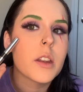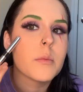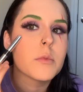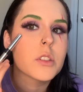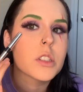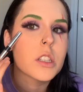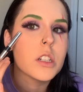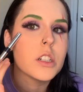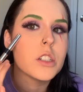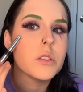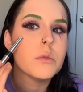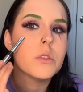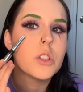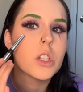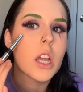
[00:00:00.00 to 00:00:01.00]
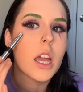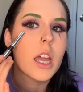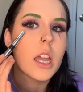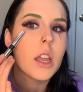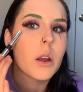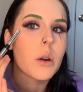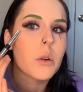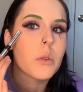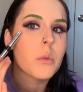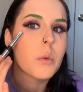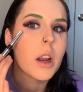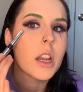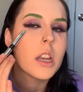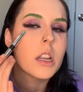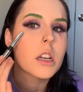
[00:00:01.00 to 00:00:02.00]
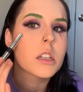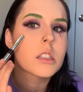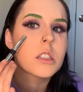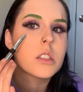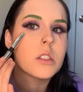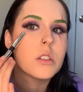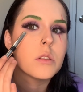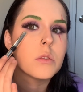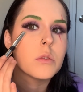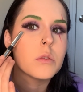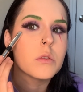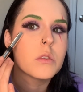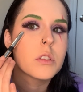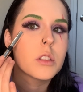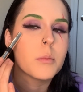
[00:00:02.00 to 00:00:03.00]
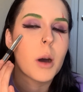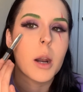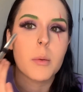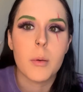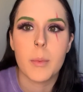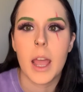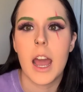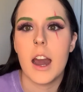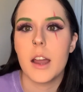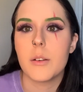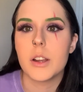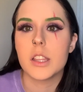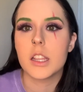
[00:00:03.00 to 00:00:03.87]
I'm just gonna do J right next to the bottom of my eye right